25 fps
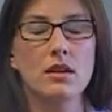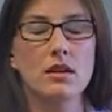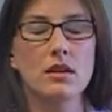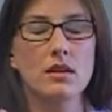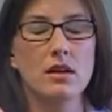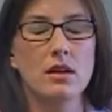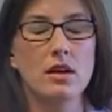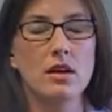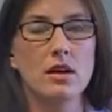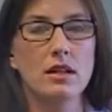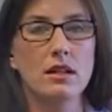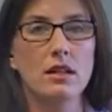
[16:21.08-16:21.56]

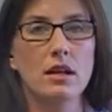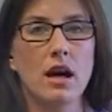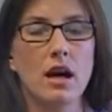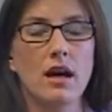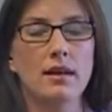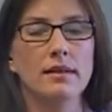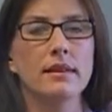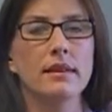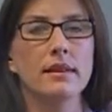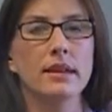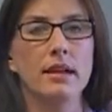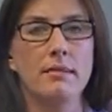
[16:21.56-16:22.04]

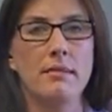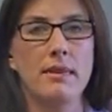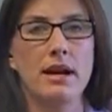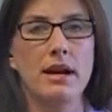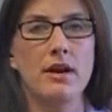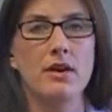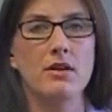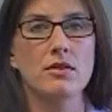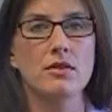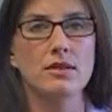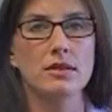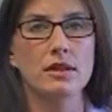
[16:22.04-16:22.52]
ungodly
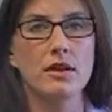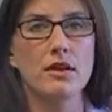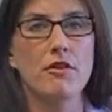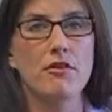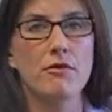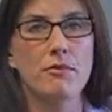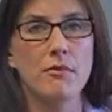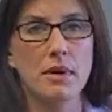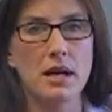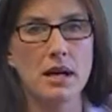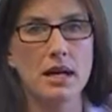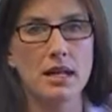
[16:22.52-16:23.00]
amounts of
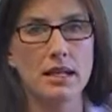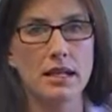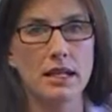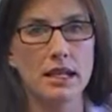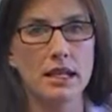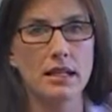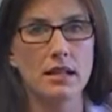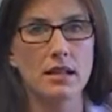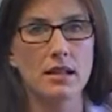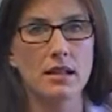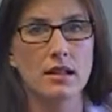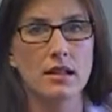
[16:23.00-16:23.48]

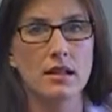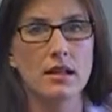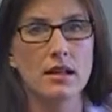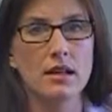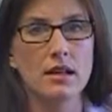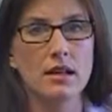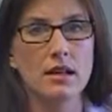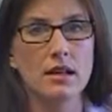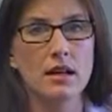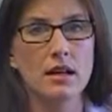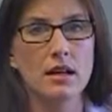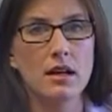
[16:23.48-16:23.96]
money
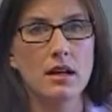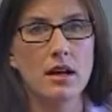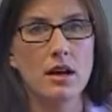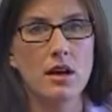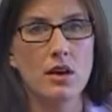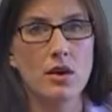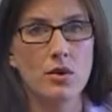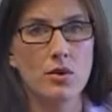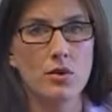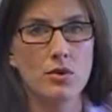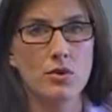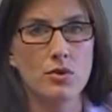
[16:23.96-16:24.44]

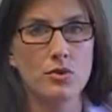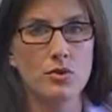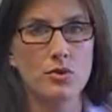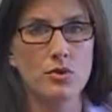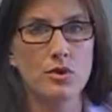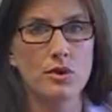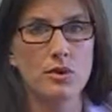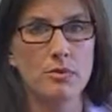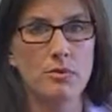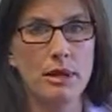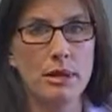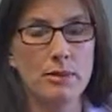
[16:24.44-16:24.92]
on
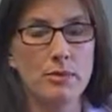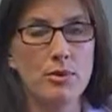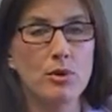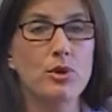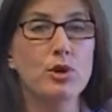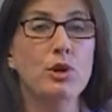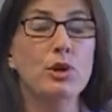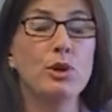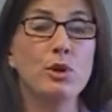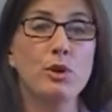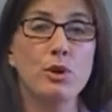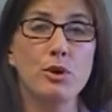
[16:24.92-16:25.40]
people
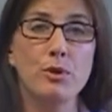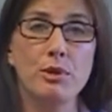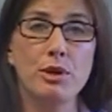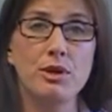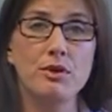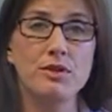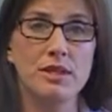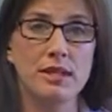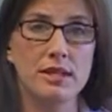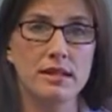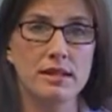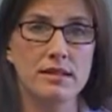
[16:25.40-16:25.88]
who are
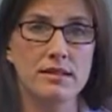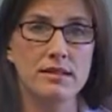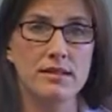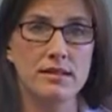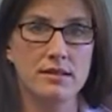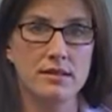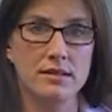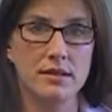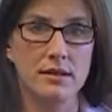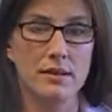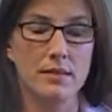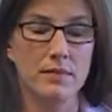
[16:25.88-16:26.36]
abusing the
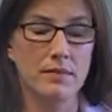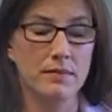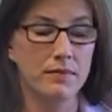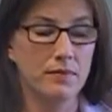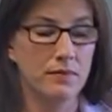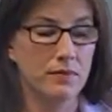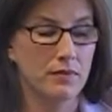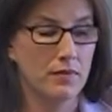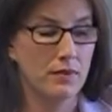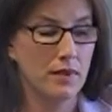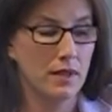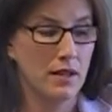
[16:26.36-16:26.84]
system.
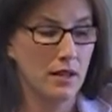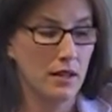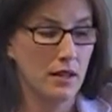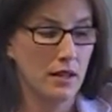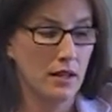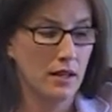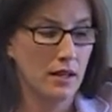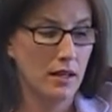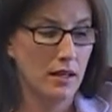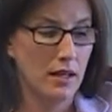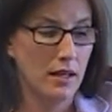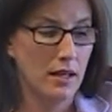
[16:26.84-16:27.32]

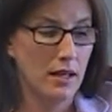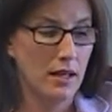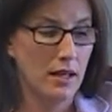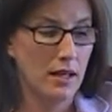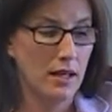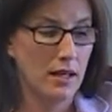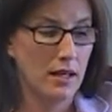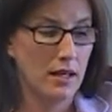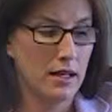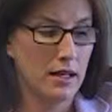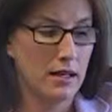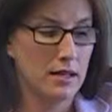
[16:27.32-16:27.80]

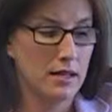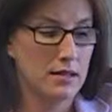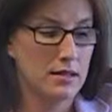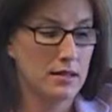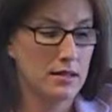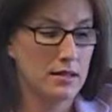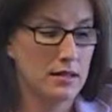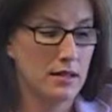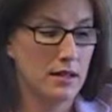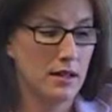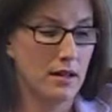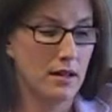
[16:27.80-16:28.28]

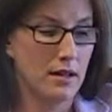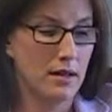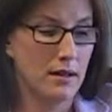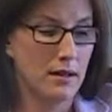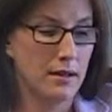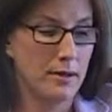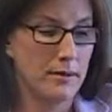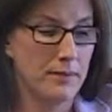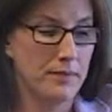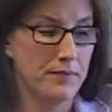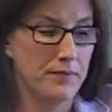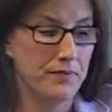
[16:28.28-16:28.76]
And
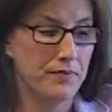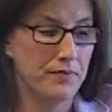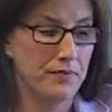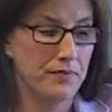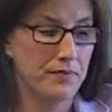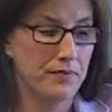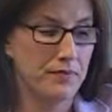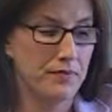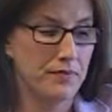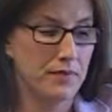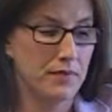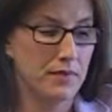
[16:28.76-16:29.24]

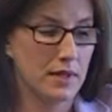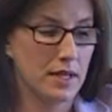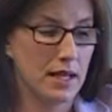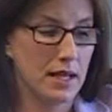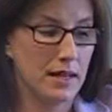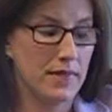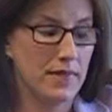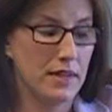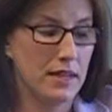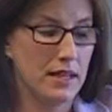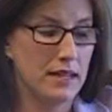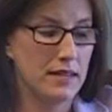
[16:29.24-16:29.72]
I
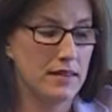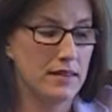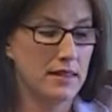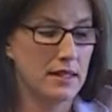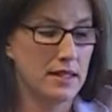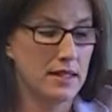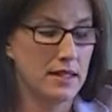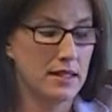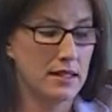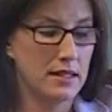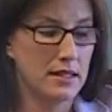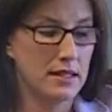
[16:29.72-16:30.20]
think that
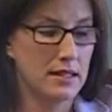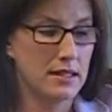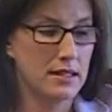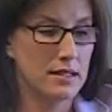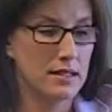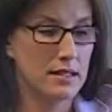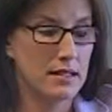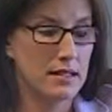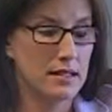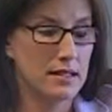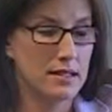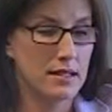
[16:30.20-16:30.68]

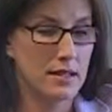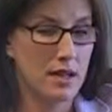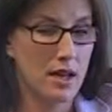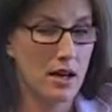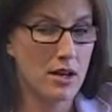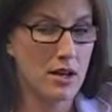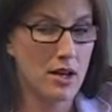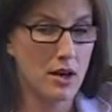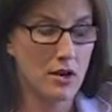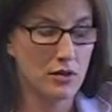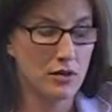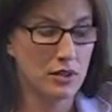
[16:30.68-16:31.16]
it's
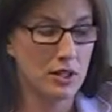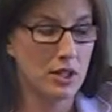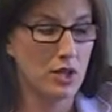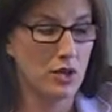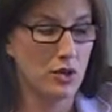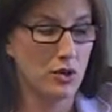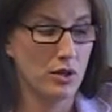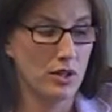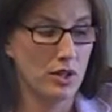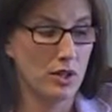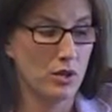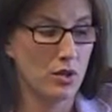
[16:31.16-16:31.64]
not only
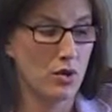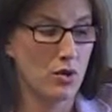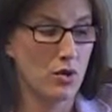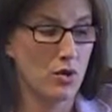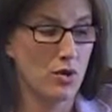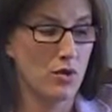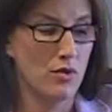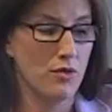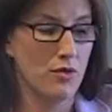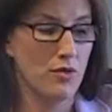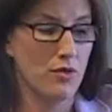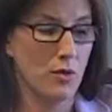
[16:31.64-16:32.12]

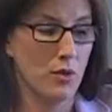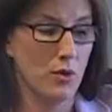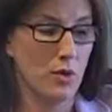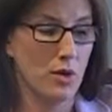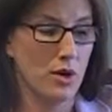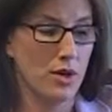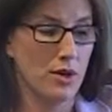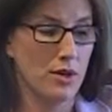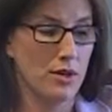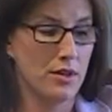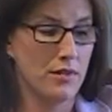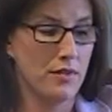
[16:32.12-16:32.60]
critical
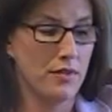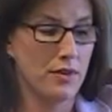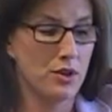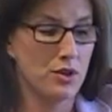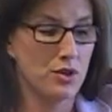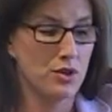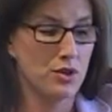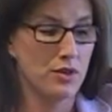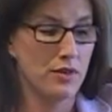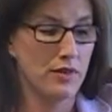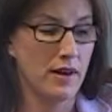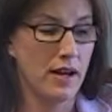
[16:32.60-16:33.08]
for the
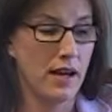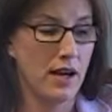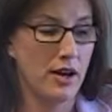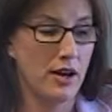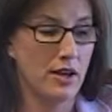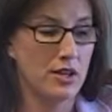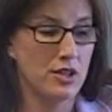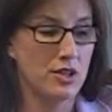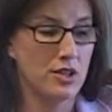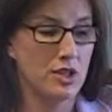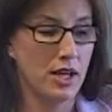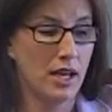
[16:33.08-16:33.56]
future of higher
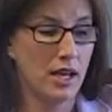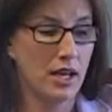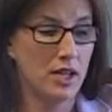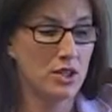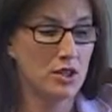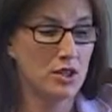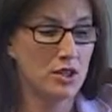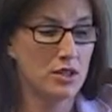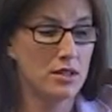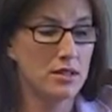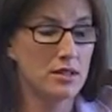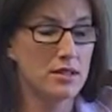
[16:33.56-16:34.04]

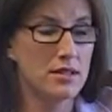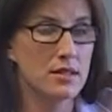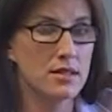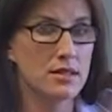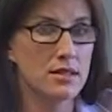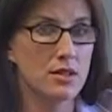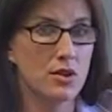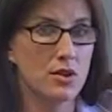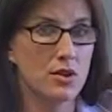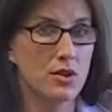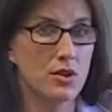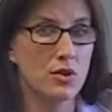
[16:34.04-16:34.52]
education
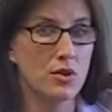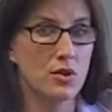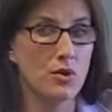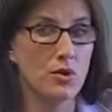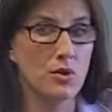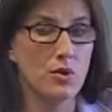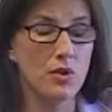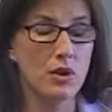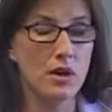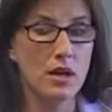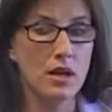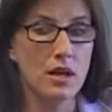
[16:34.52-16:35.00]

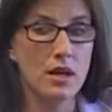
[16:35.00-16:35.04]
to